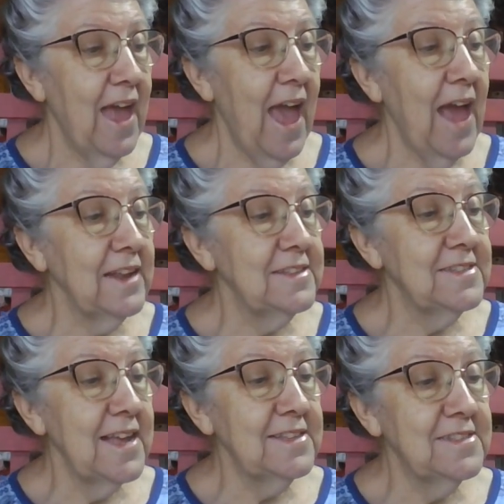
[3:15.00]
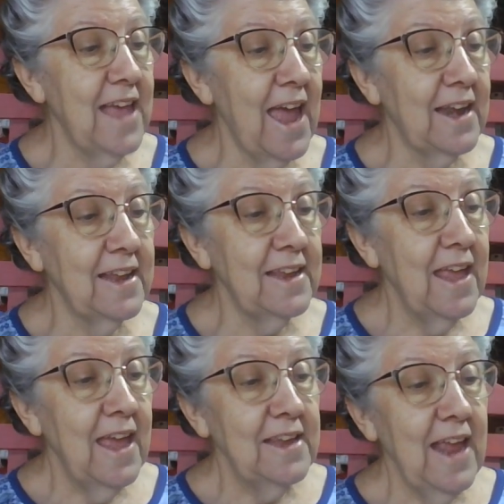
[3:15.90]
Alan said sadly,
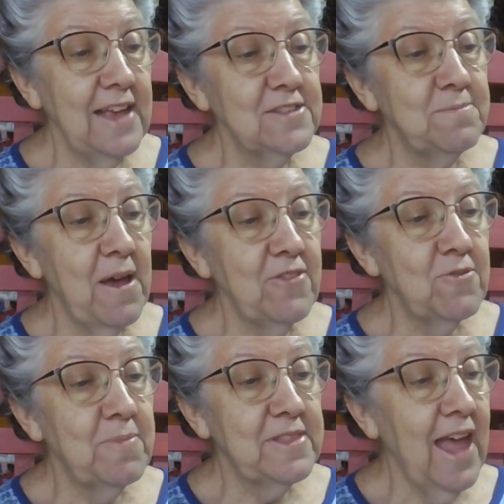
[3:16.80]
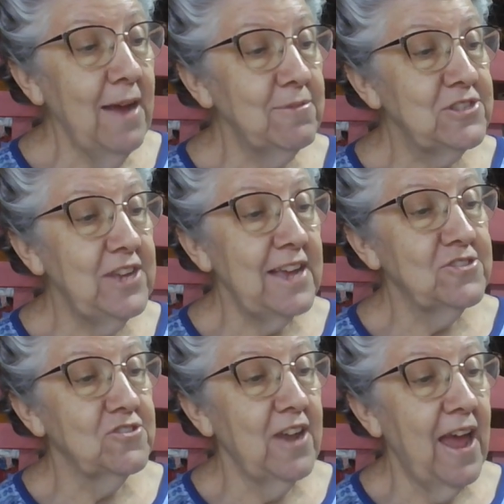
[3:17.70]
"Yes, Mother, but that was
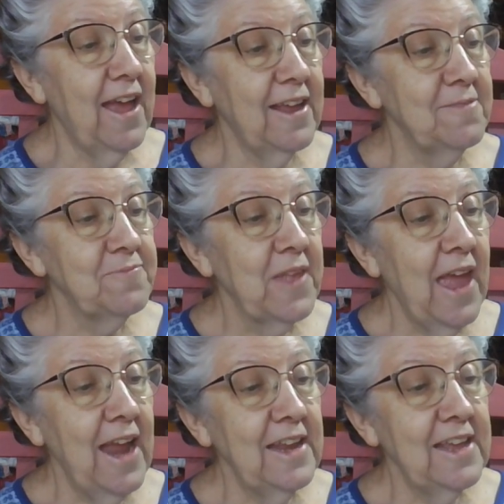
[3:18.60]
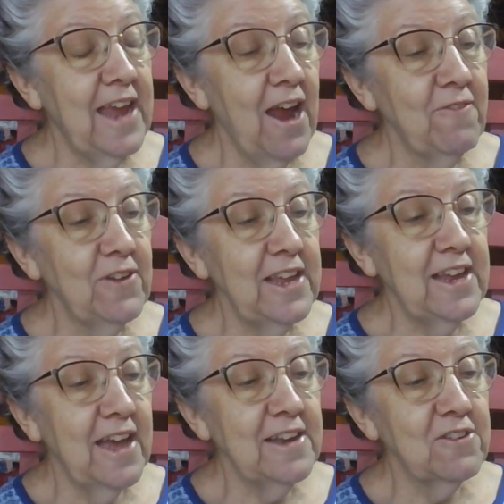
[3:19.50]
yesterday." And he carefully
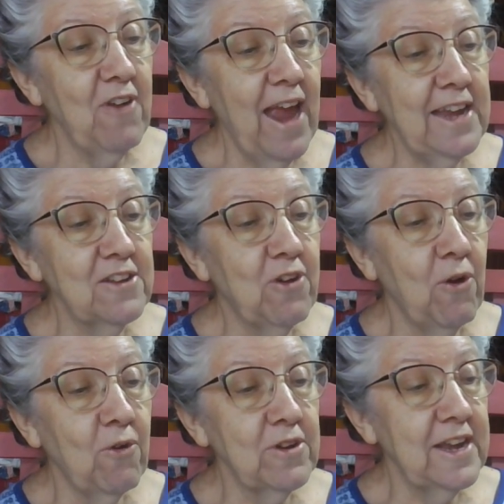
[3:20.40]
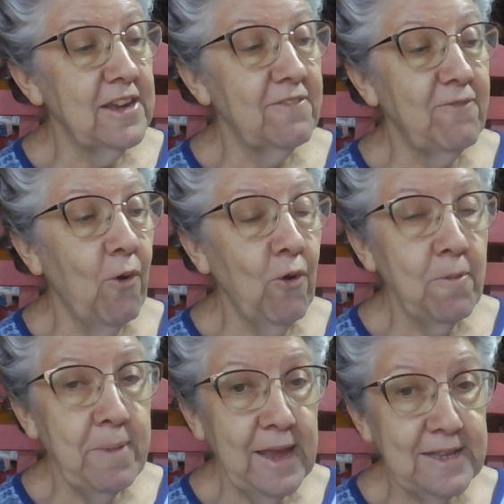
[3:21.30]
cut a grain of corn into 4
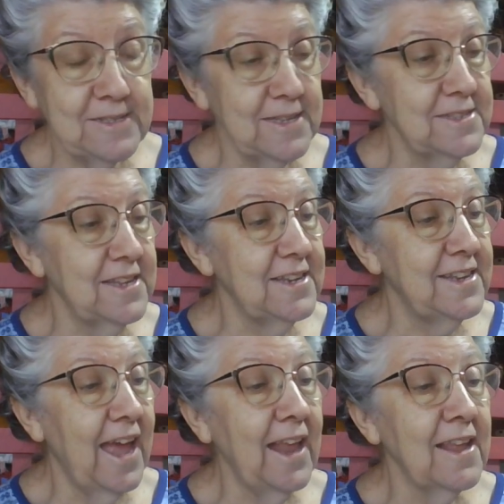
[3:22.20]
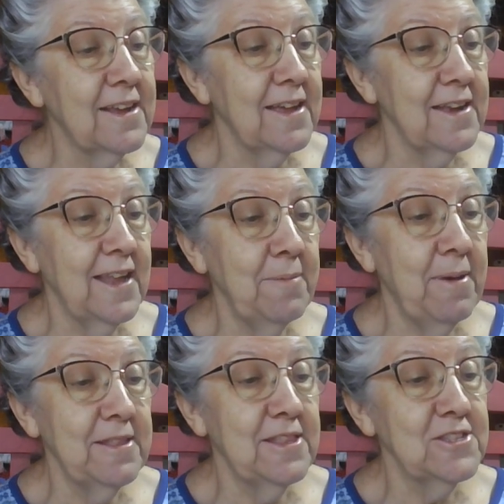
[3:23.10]
pieces and delicately
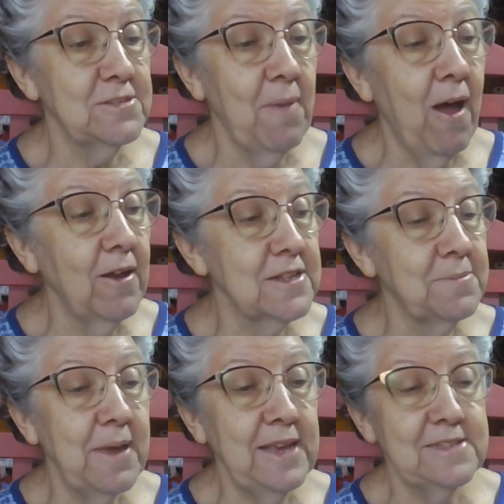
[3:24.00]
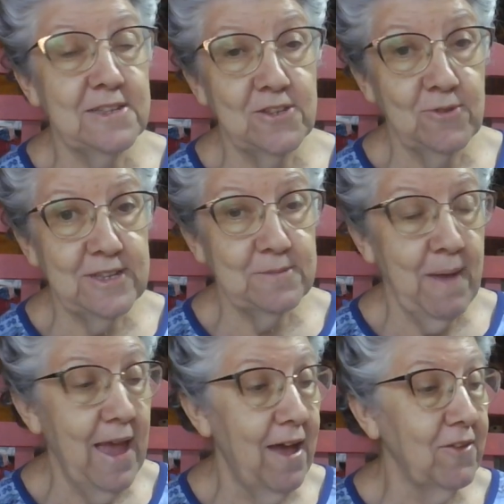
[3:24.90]
put the smallest piece into his
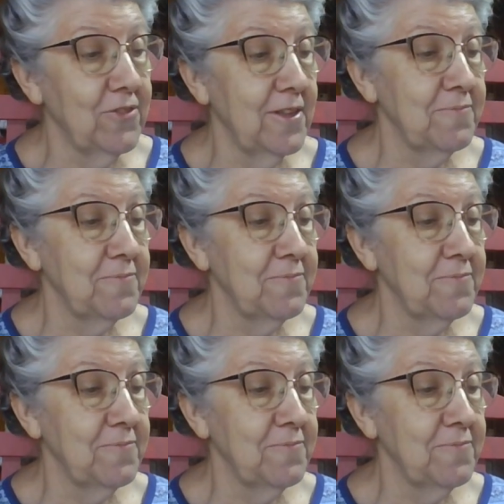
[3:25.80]
mouth.